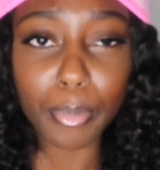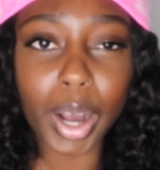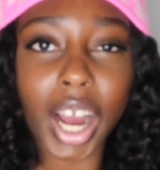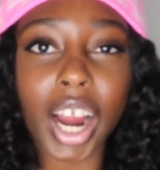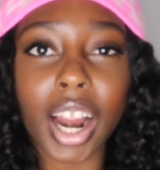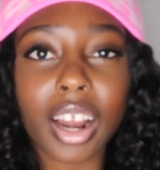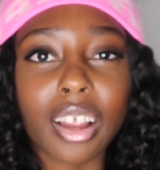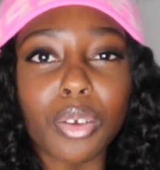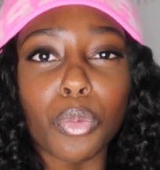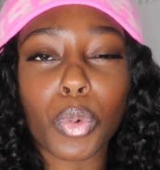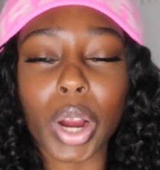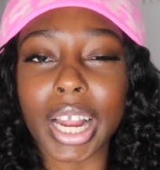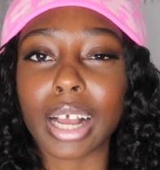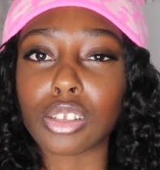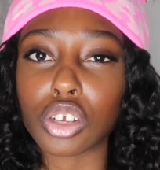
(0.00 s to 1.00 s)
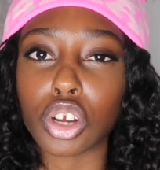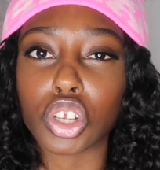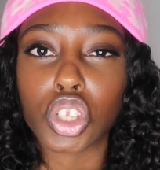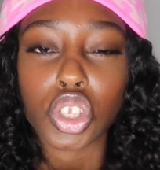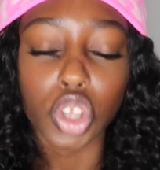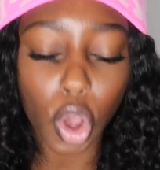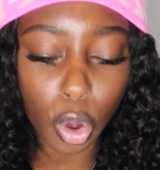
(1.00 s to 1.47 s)
But her workouts are
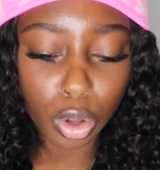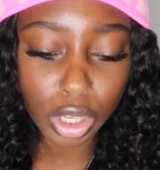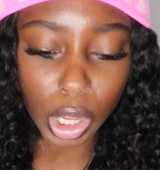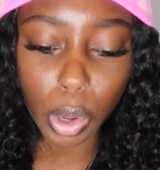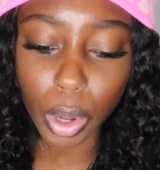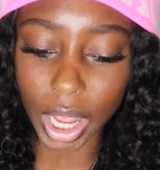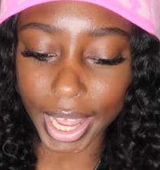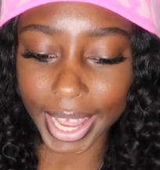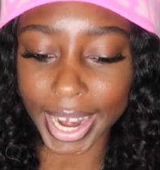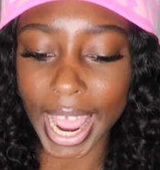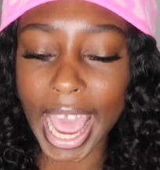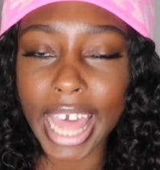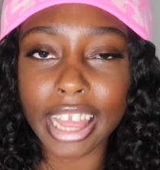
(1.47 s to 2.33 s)
so good.